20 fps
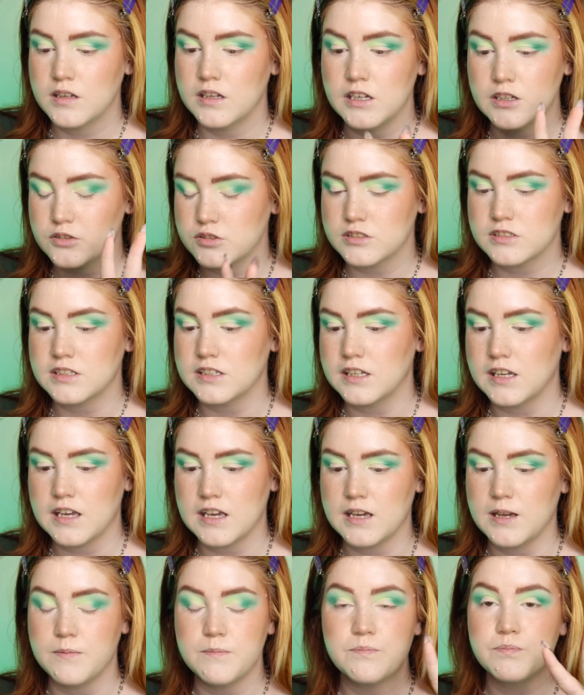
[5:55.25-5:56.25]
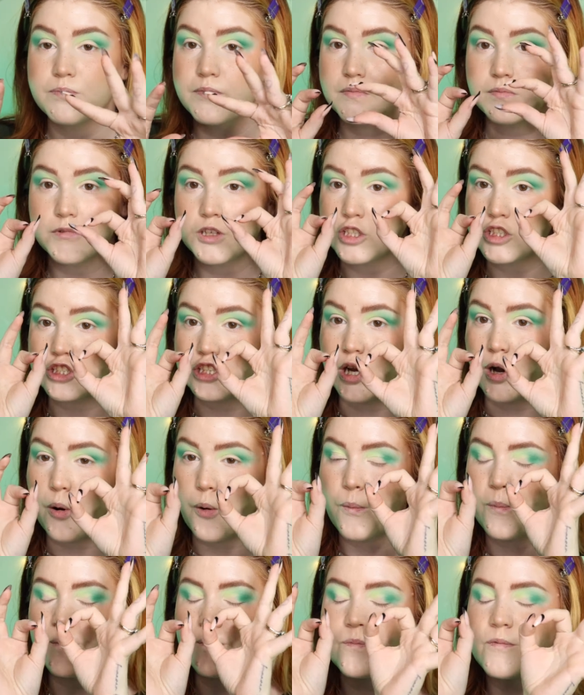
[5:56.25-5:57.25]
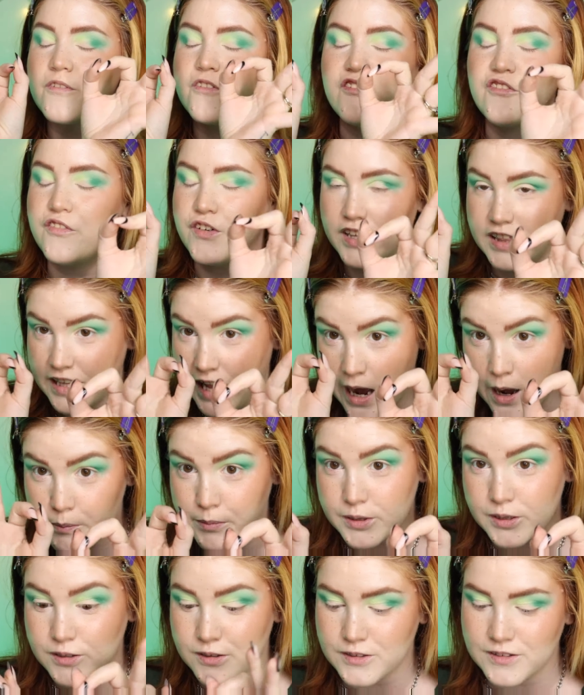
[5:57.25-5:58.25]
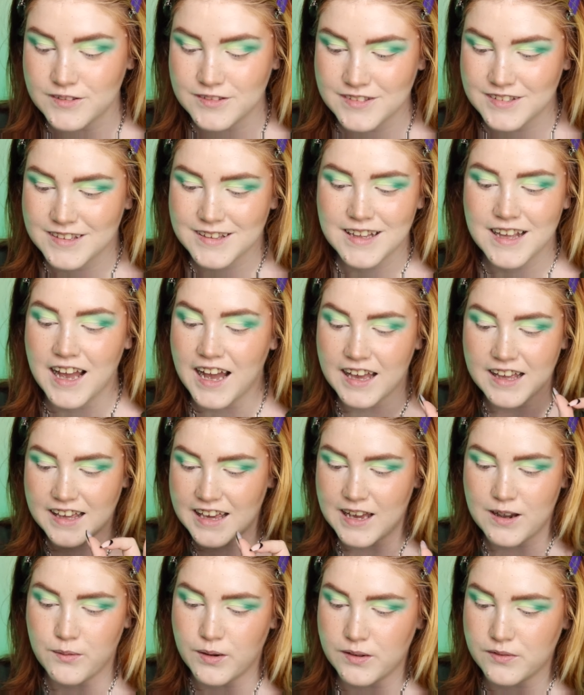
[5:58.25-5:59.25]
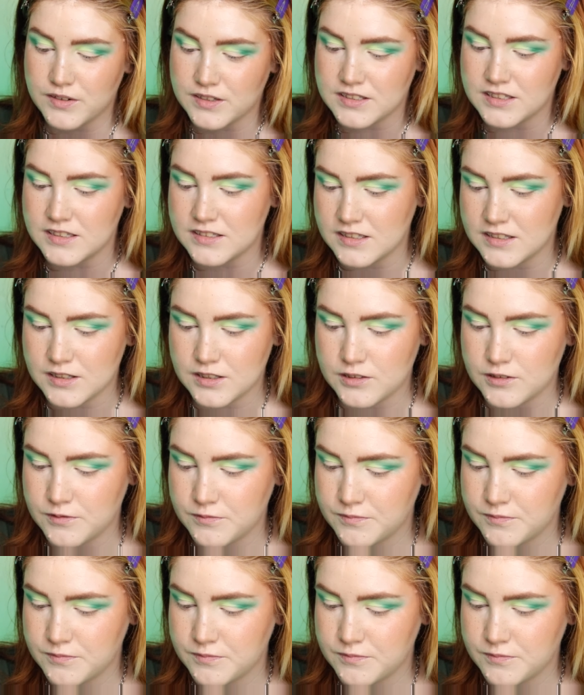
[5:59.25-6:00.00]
Interesting game, show, phenomenal. I can't wait for season 2.